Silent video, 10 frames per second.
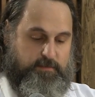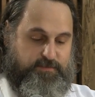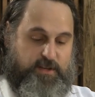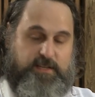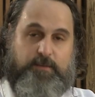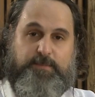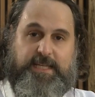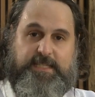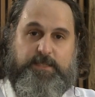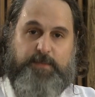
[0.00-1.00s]
Fred
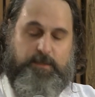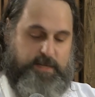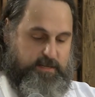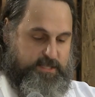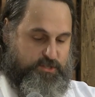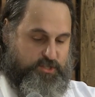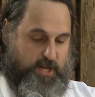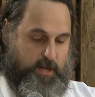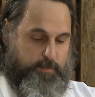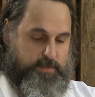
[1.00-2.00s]
complained to me about his
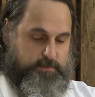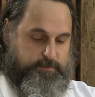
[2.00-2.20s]
job.